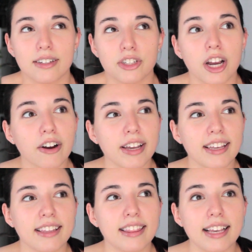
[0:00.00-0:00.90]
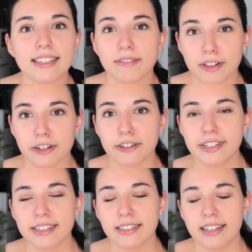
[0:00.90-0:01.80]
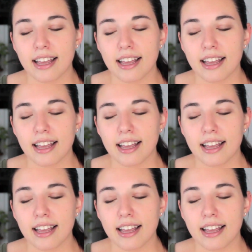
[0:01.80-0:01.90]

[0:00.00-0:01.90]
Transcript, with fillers: sharing things I've learned.